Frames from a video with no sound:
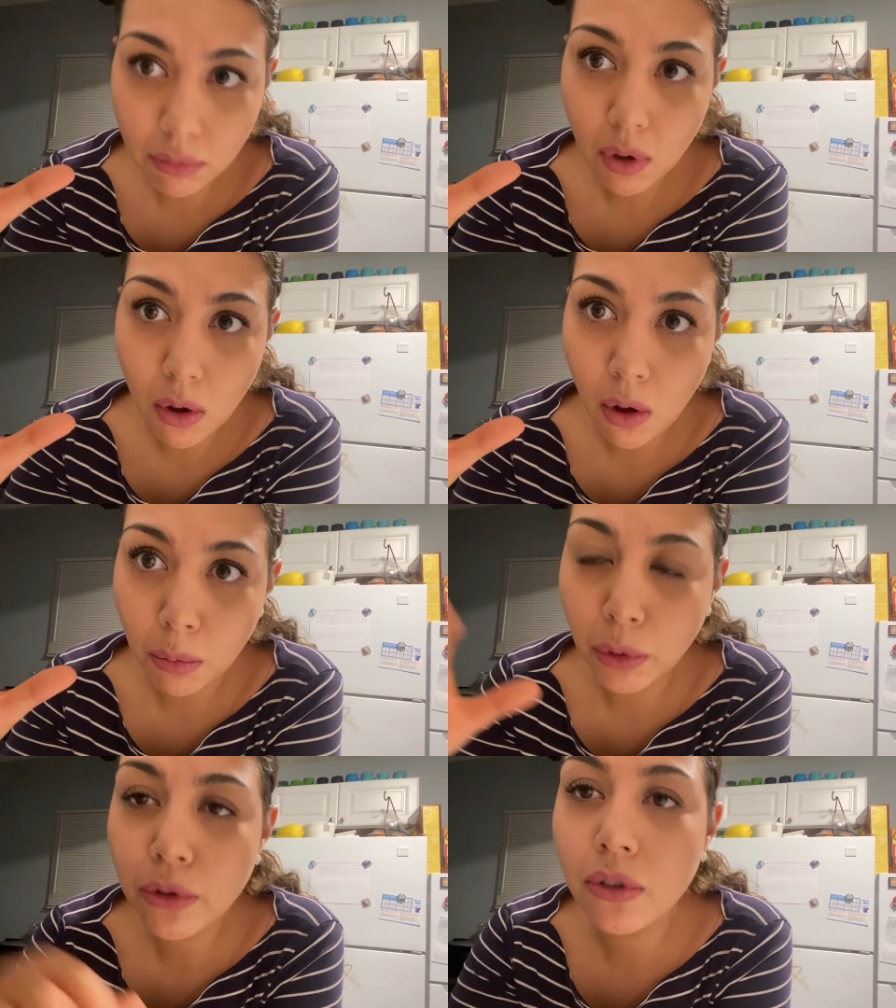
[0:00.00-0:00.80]

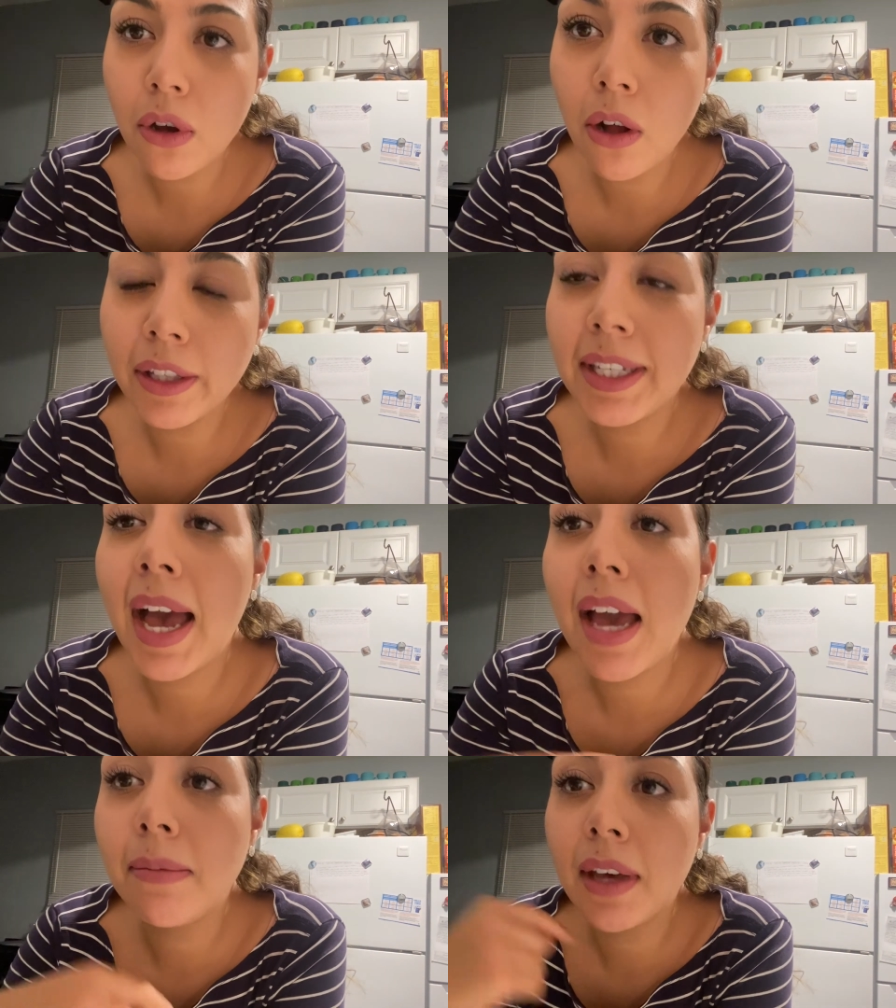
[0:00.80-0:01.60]
almost all the
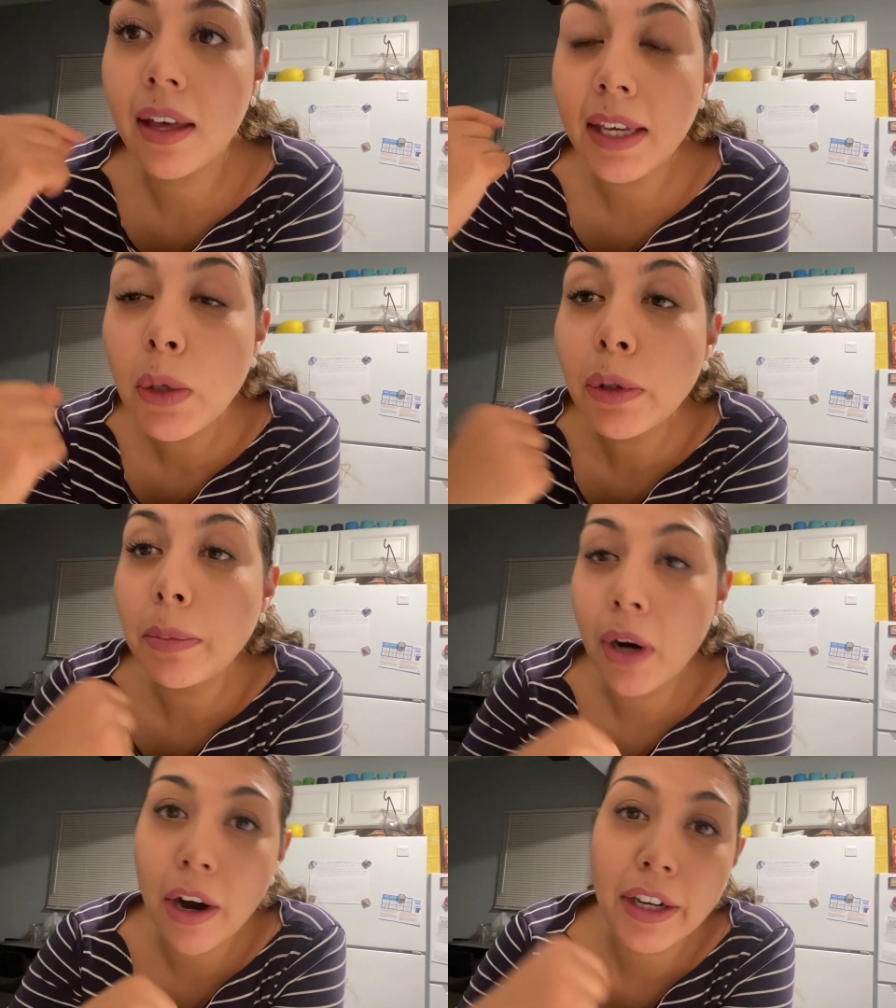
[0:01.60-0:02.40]
time equal
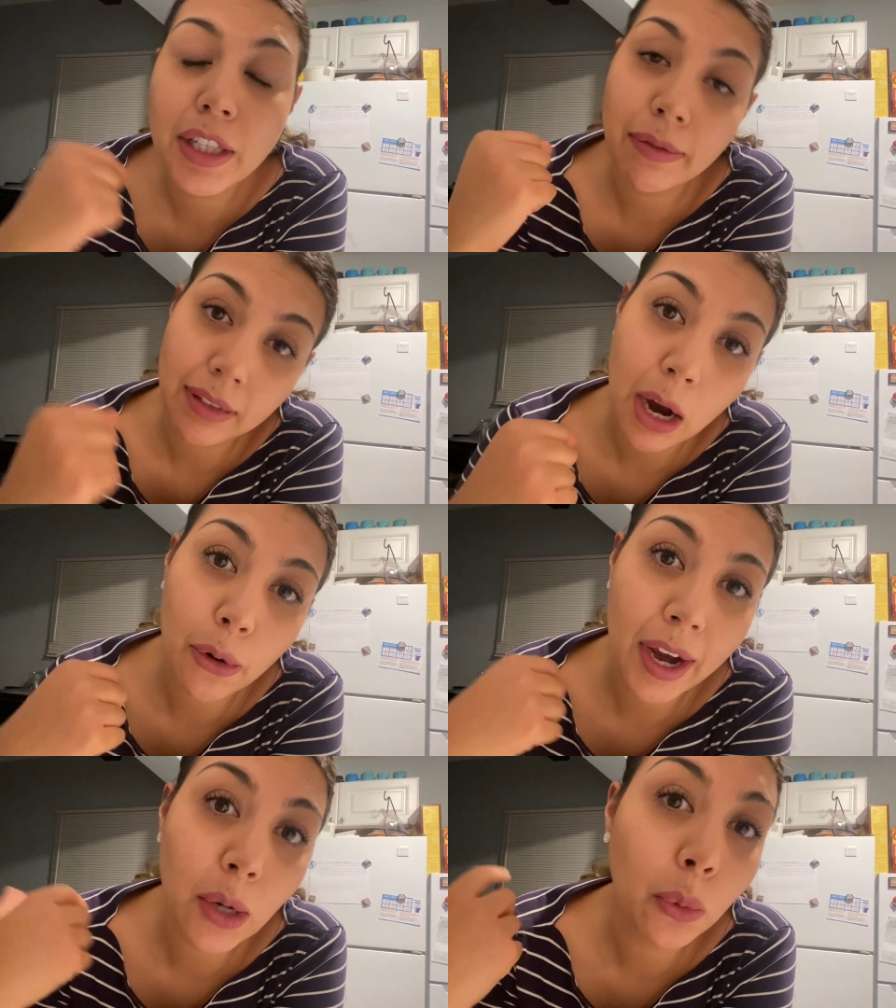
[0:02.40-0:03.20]
parts
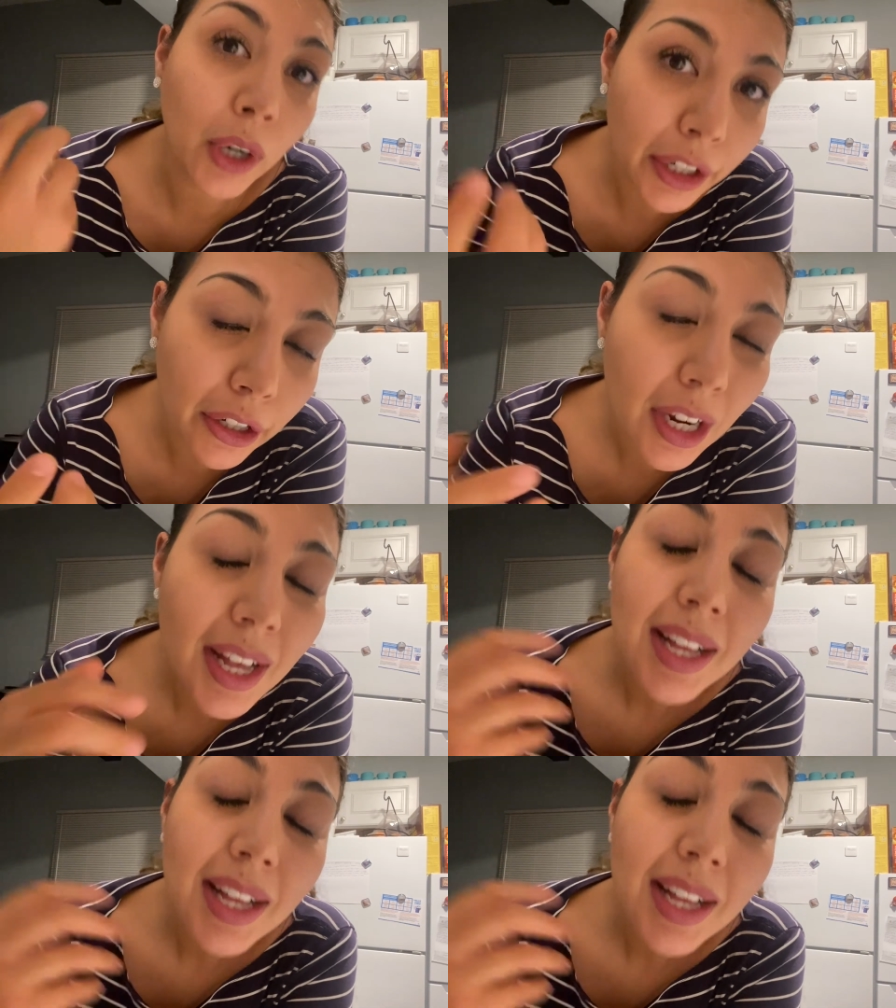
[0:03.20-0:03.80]
flour and water,